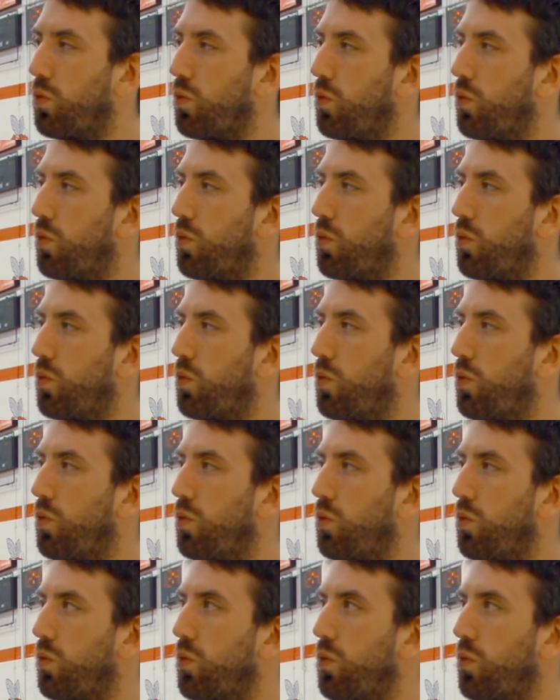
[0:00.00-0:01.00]

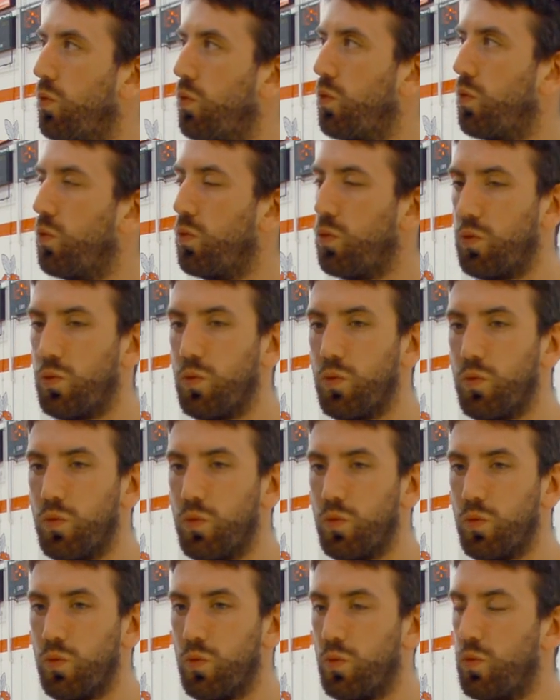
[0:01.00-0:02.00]

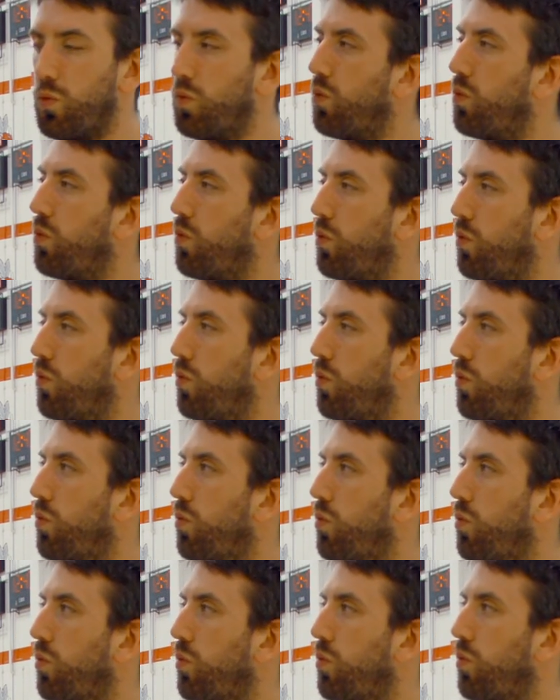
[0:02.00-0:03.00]

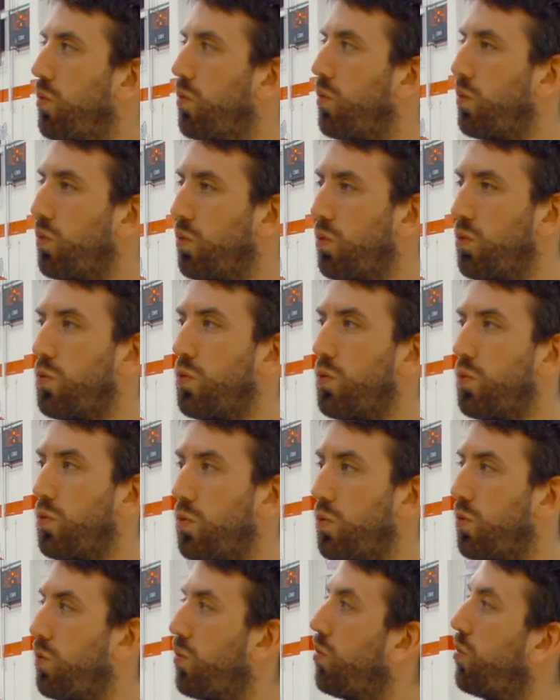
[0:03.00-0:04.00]

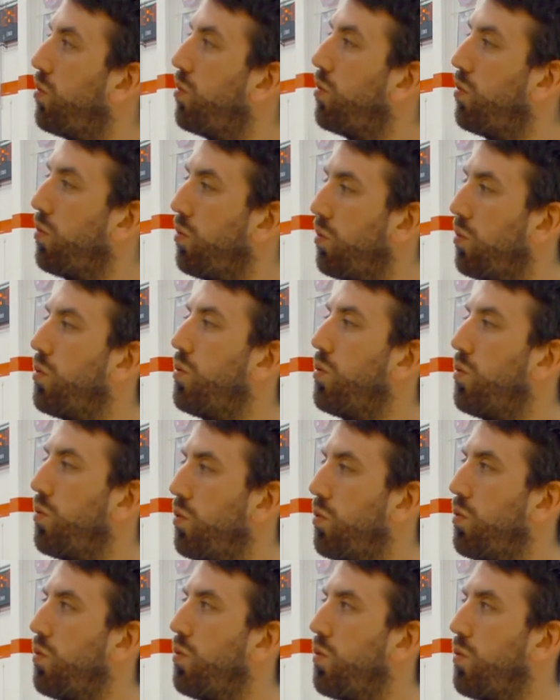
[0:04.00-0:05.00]

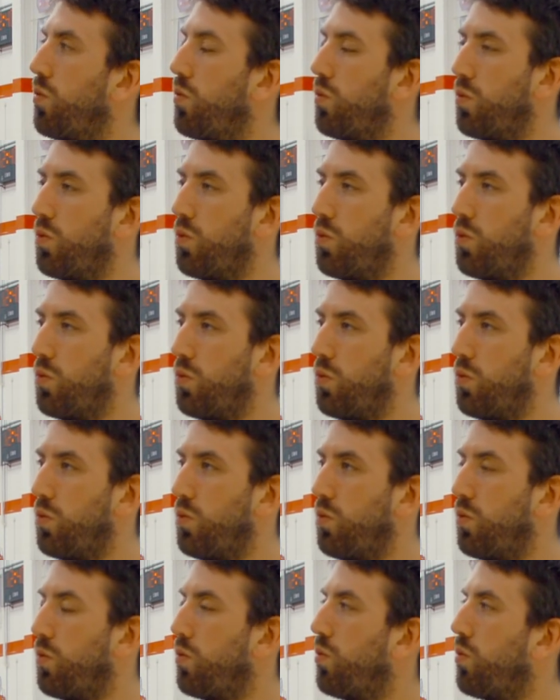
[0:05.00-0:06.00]

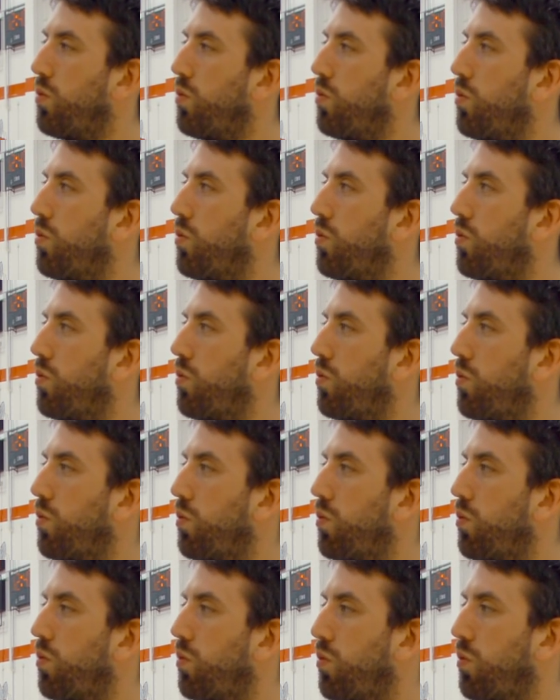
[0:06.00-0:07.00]

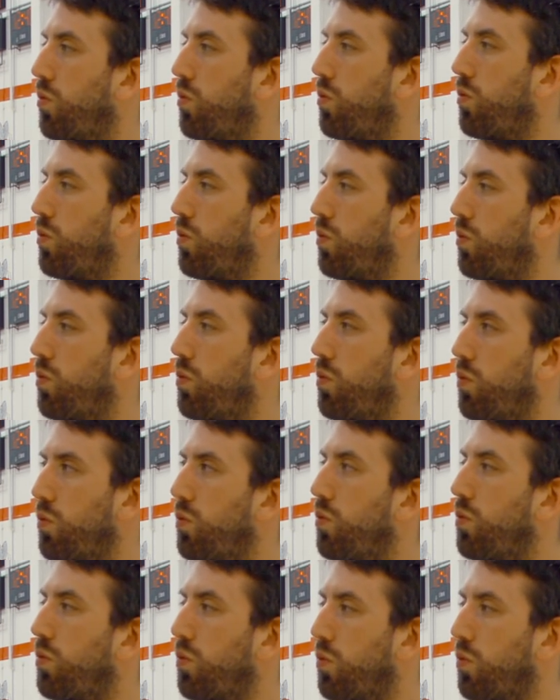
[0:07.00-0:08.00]
No words are spoken by the person on screen.